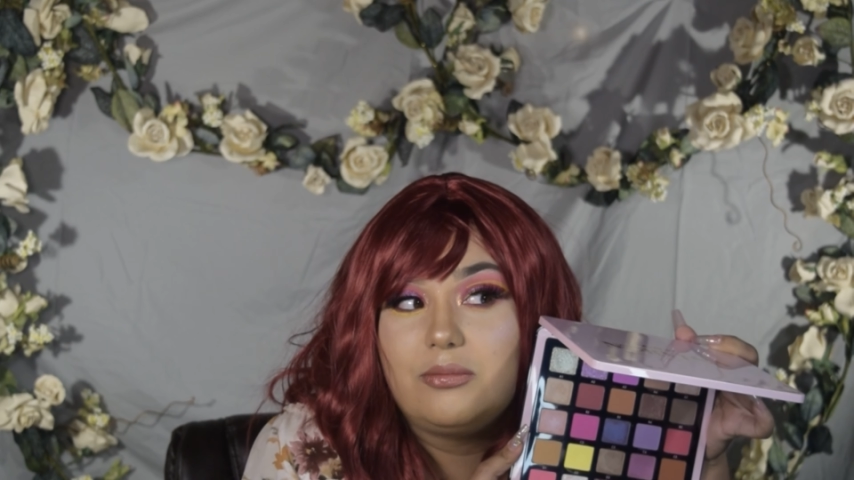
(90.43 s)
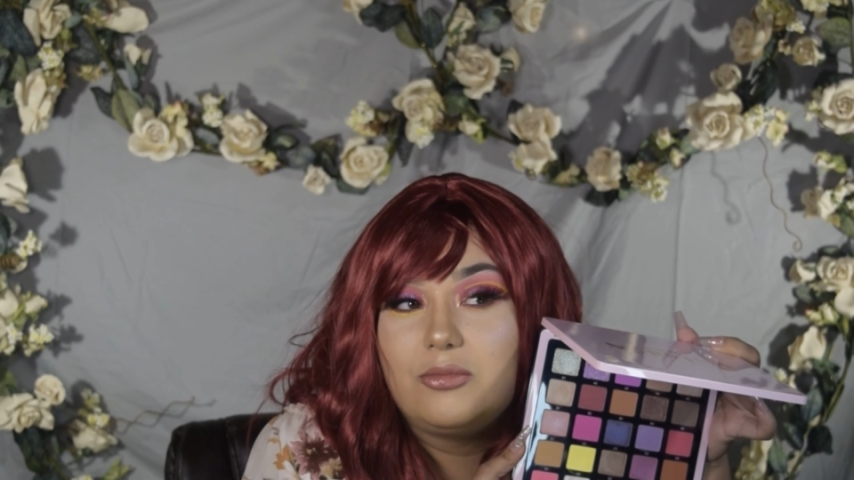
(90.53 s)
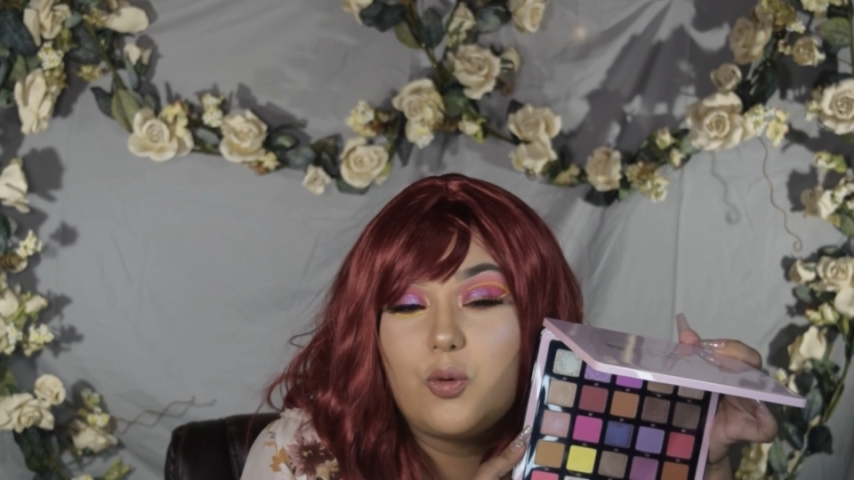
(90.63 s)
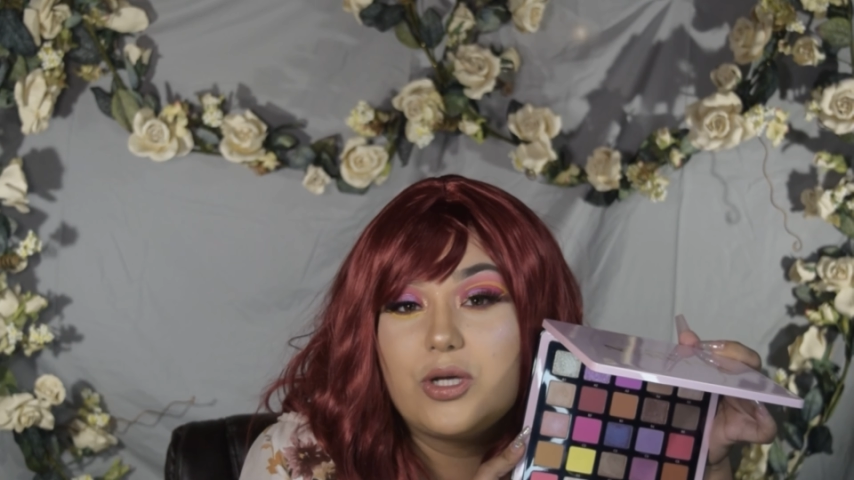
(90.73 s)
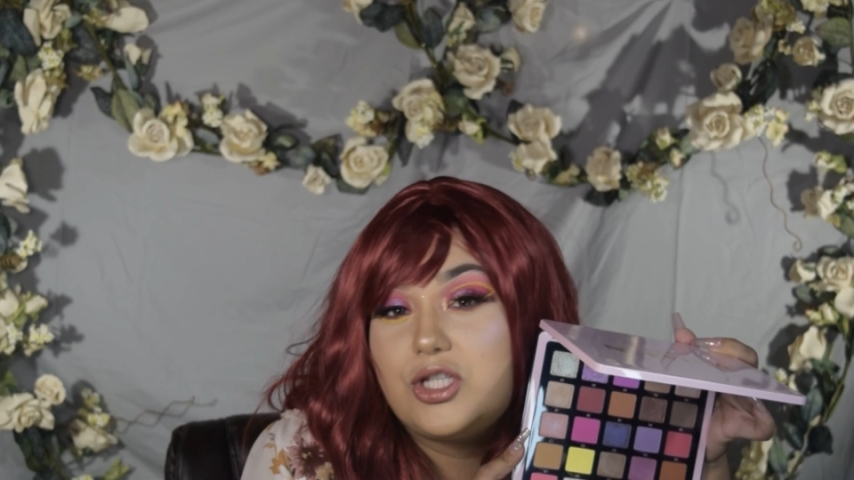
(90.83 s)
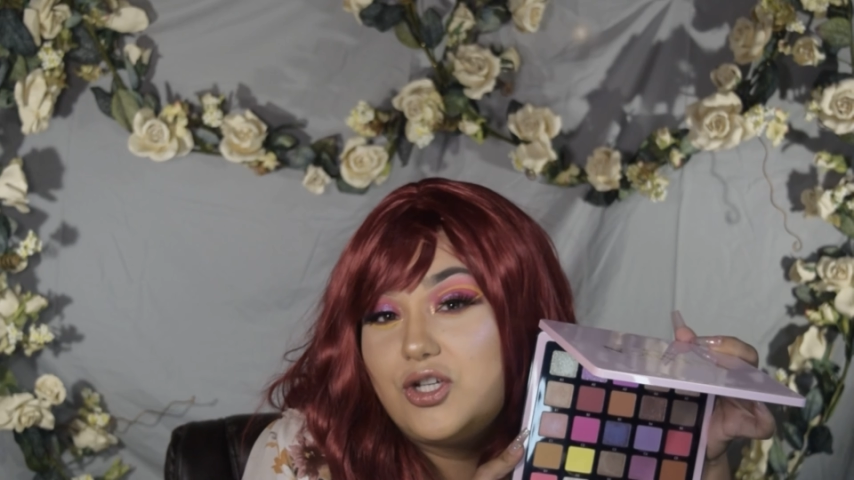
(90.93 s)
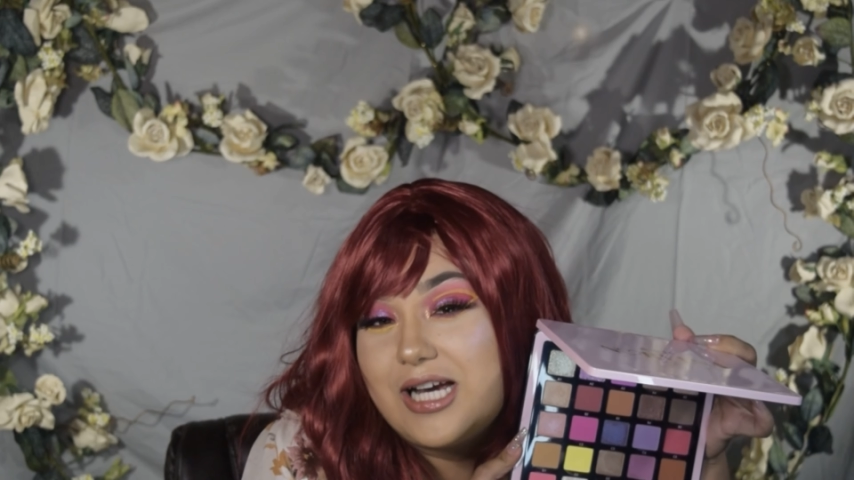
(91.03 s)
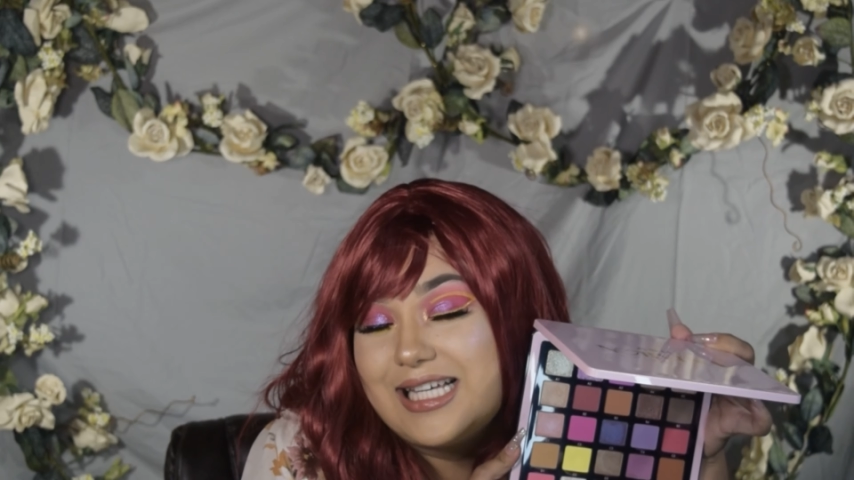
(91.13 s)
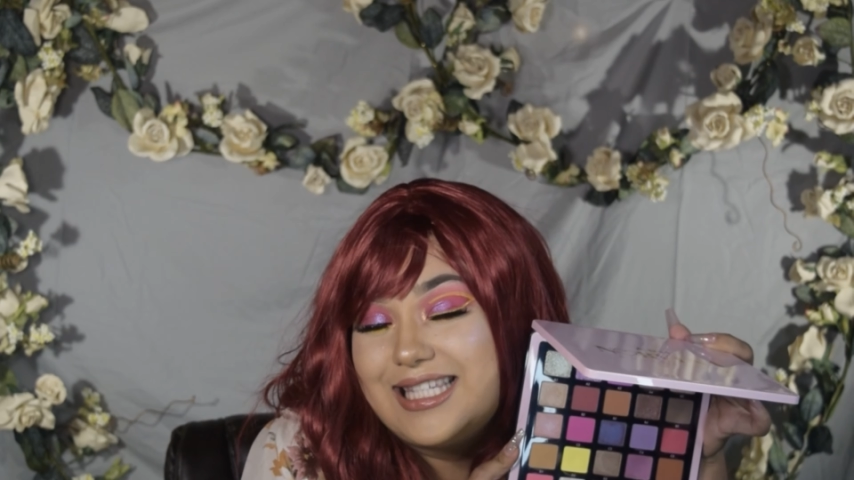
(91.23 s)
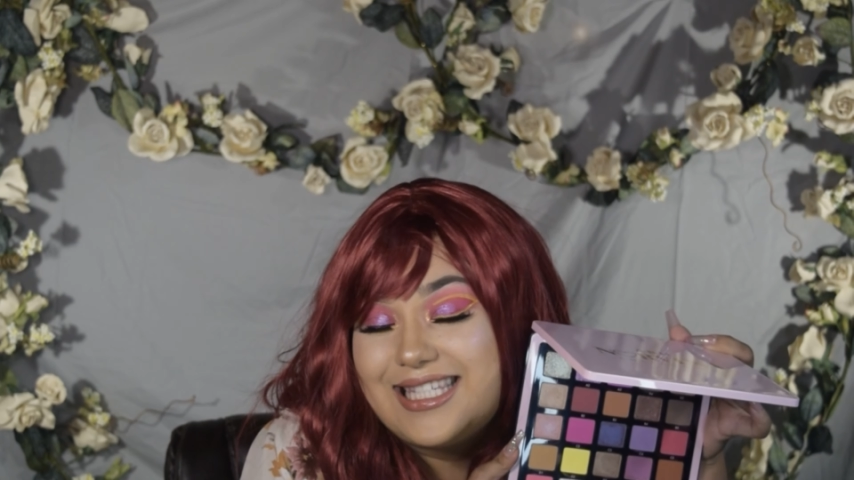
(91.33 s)
wasting you
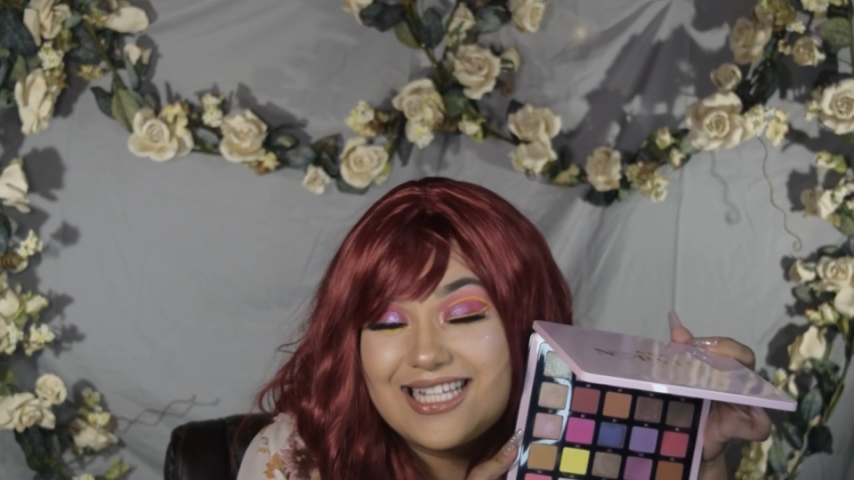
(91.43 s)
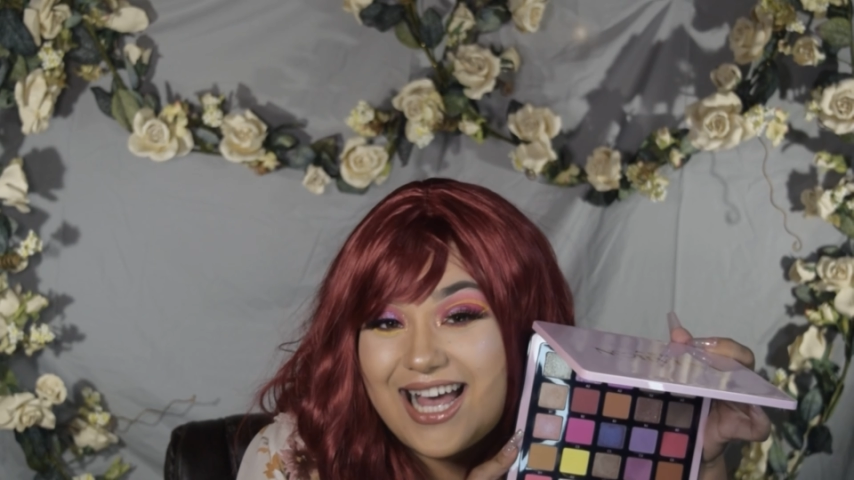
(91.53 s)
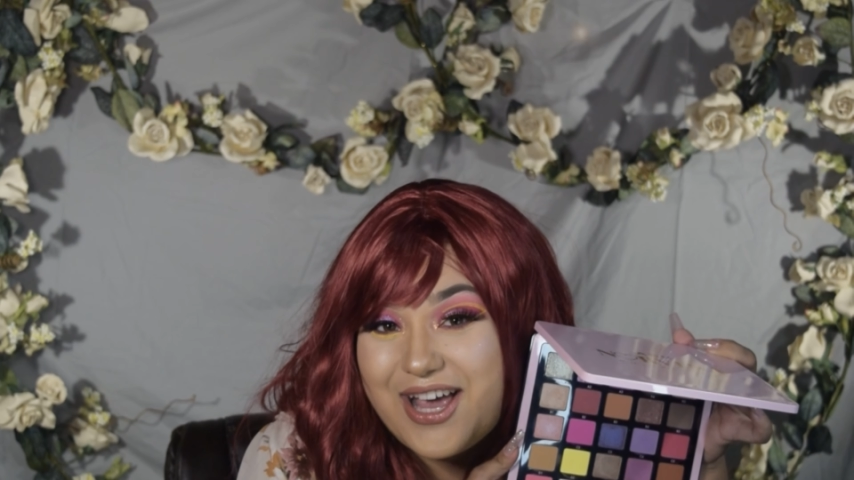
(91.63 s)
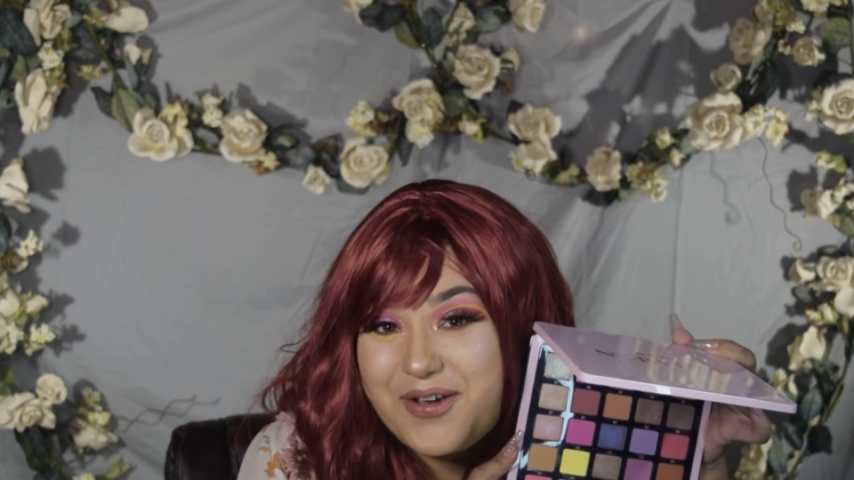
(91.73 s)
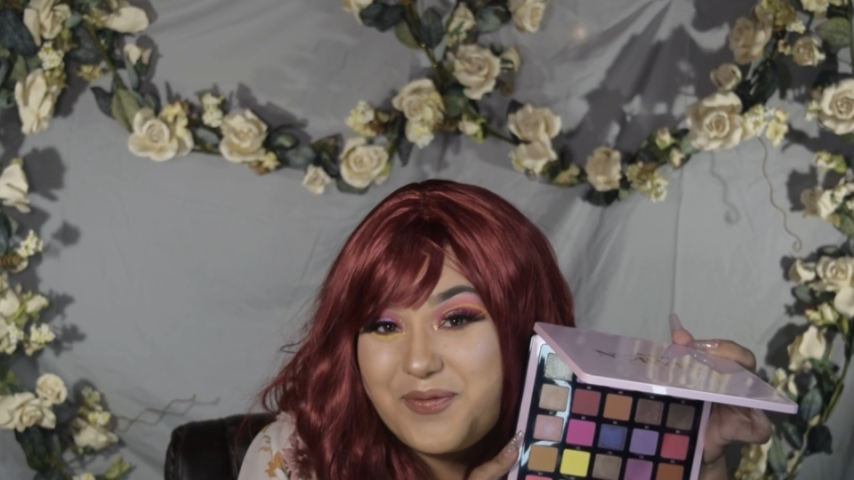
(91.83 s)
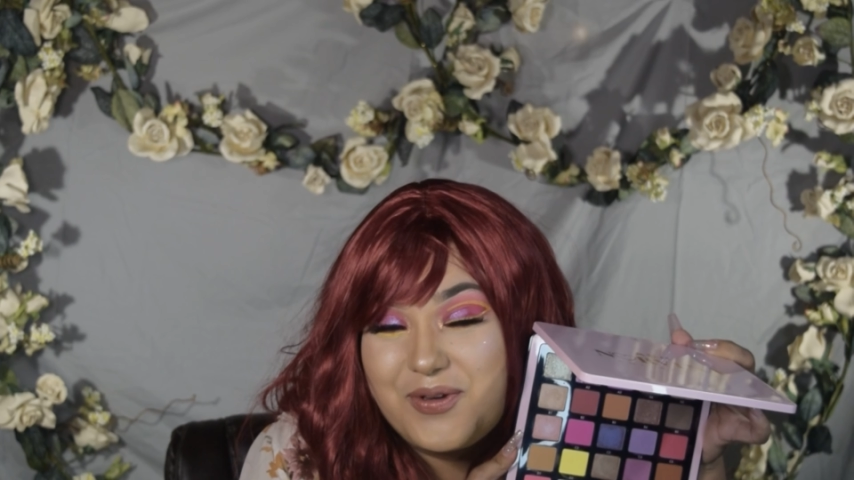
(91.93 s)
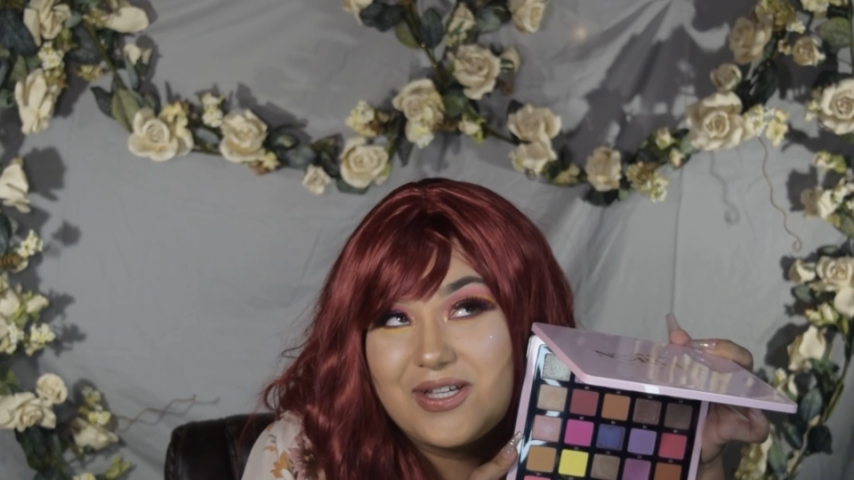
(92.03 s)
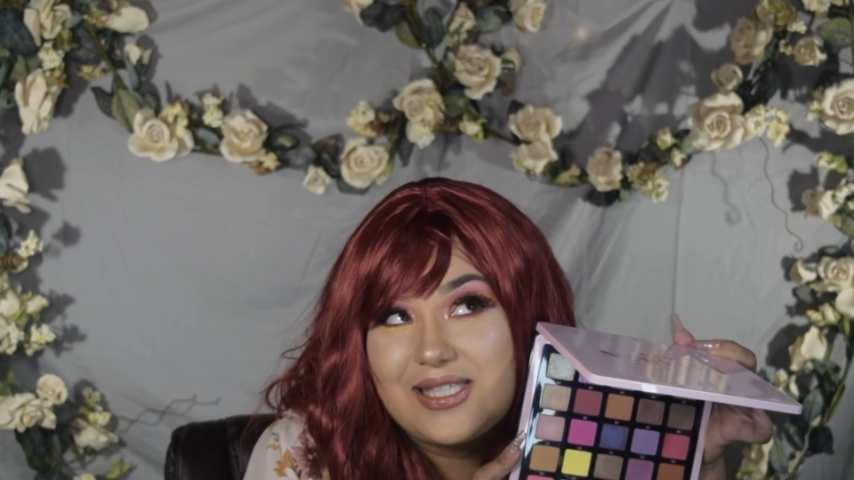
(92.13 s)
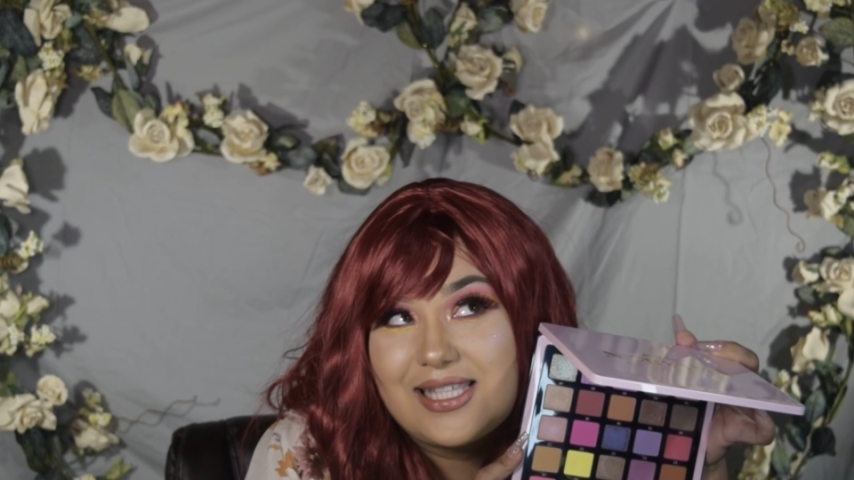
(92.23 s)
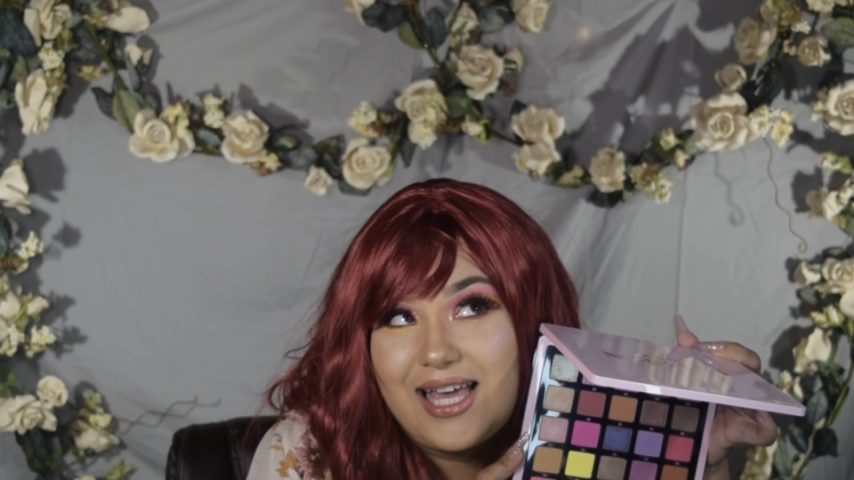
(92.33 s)
guys' time, you
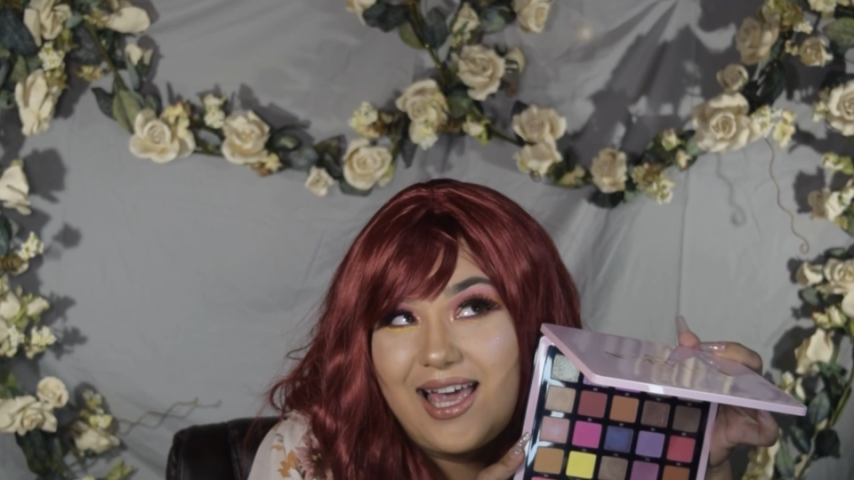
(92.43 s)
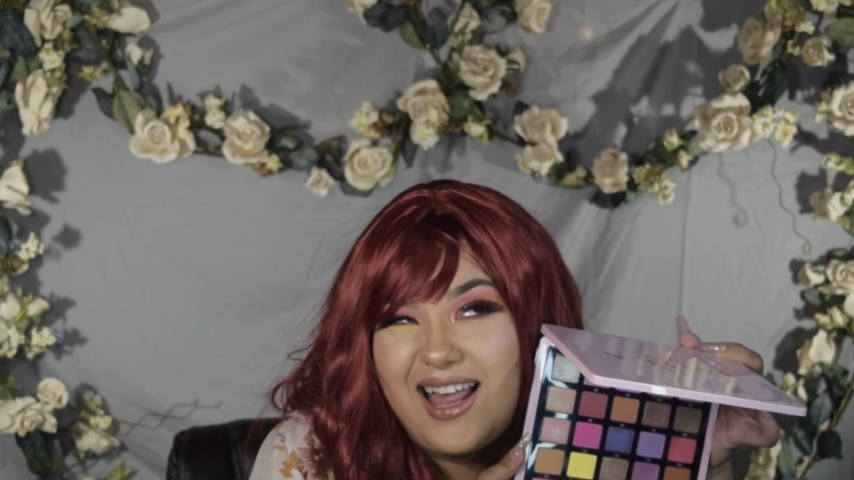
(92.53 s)
could say.